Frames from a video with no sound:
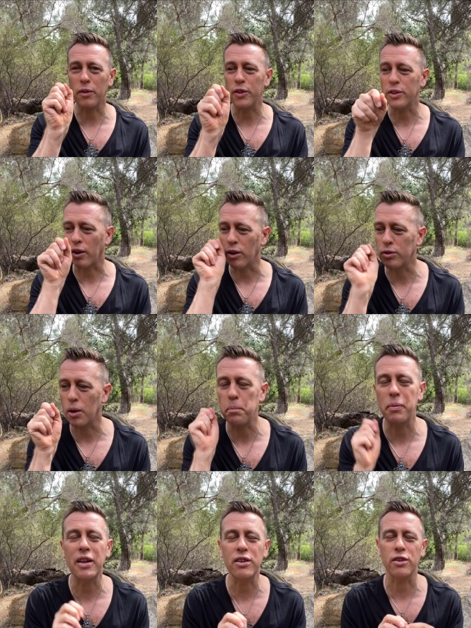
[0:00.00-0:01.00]
one of his arrows
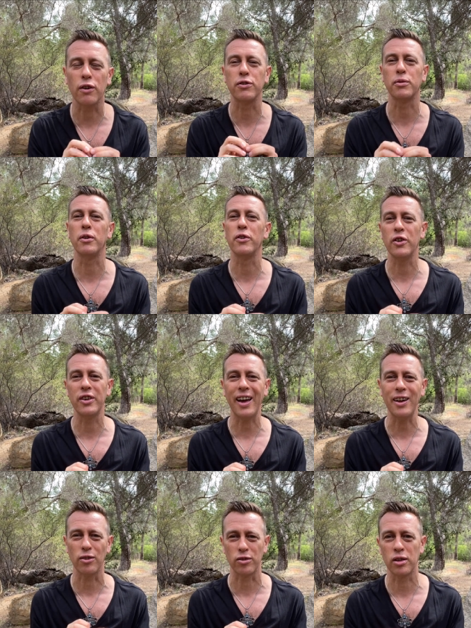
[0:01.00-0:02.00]
and pierced off some of her
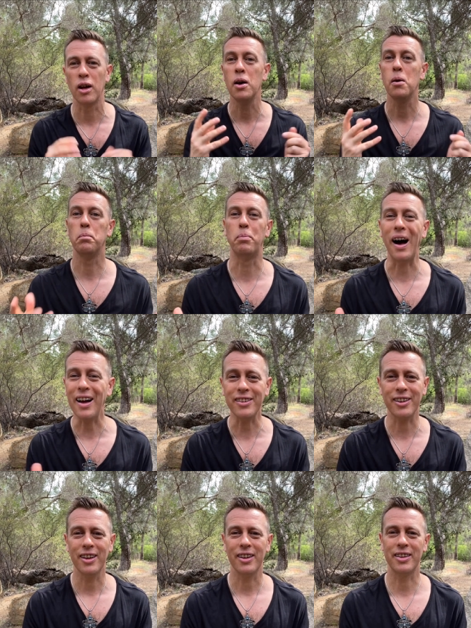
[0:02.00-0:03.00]
nails.
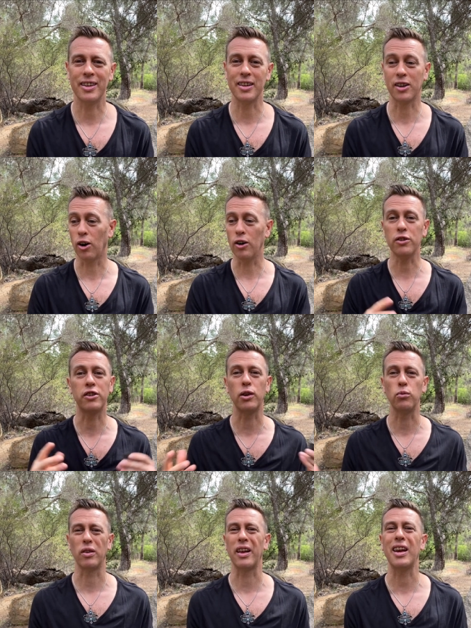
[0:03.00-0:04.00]
But the gods
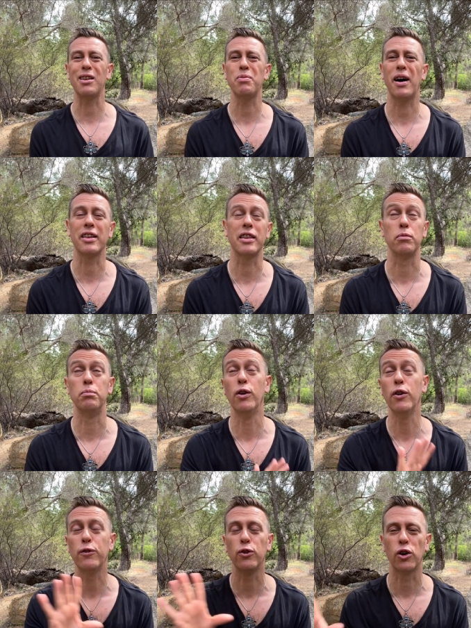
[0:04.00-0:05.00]
didn't want any part of this
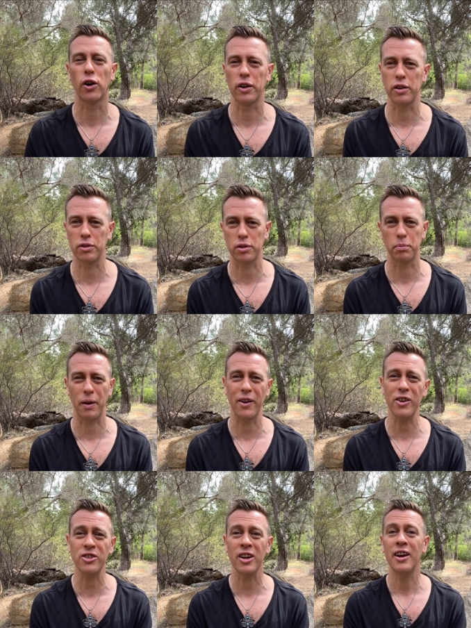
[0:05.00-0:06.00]
beautiful goddess to
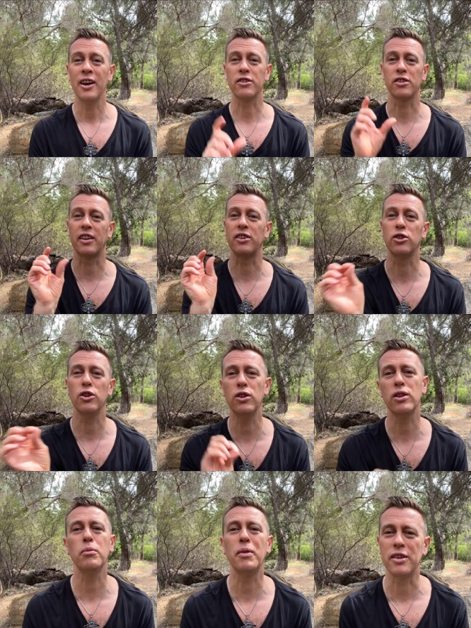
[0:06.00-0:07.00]
perish, so they
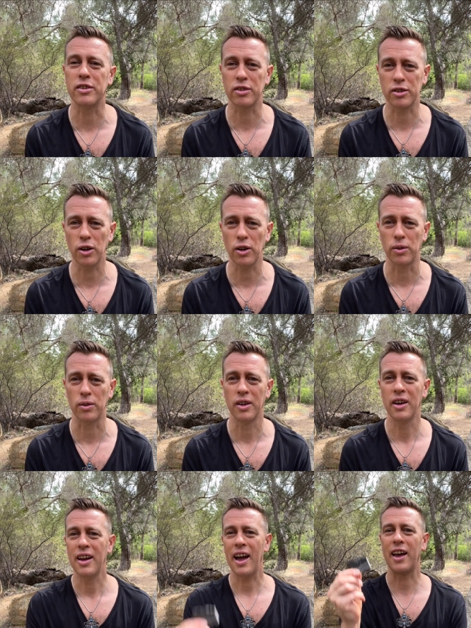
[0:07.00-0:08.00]
turned them into stone.
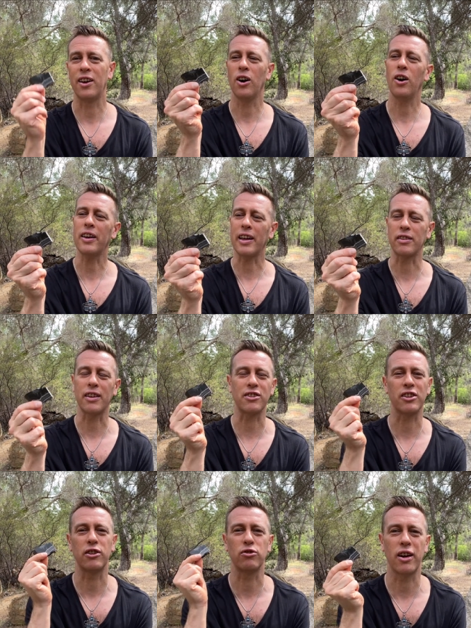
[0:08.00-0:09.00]
And onyx
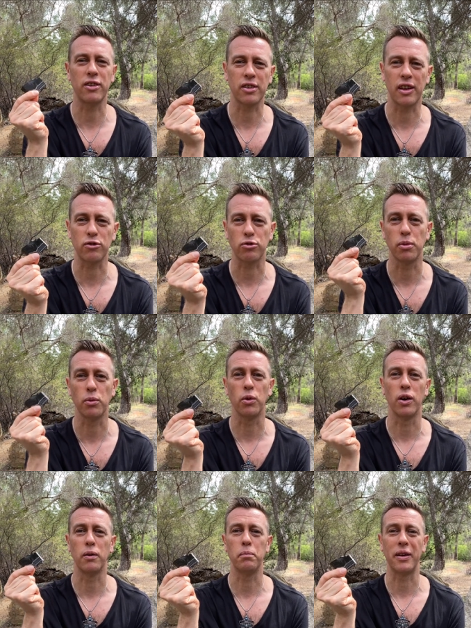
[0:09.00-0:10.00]
actually translates from a
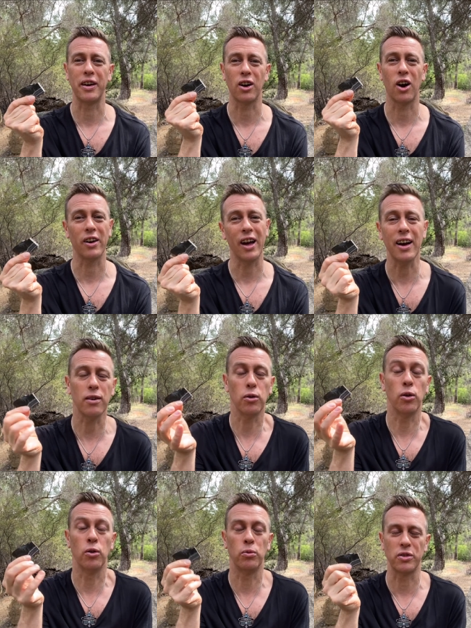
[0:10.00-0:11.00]
word meaning
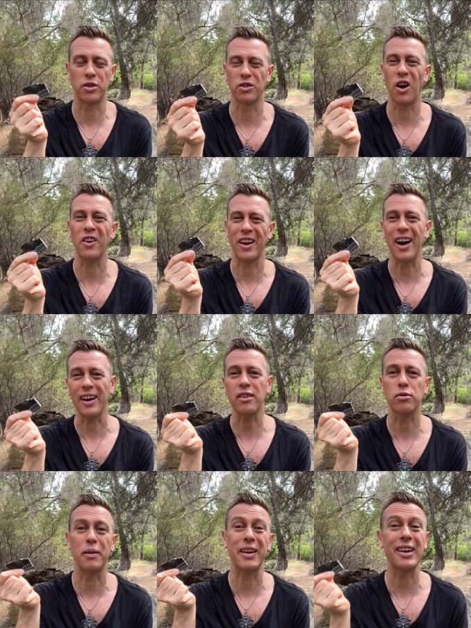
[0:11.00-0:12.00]

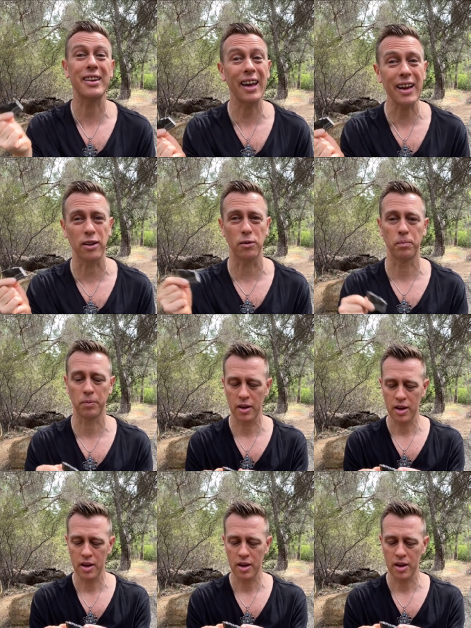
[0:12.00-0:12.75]
onyx, meaning nail.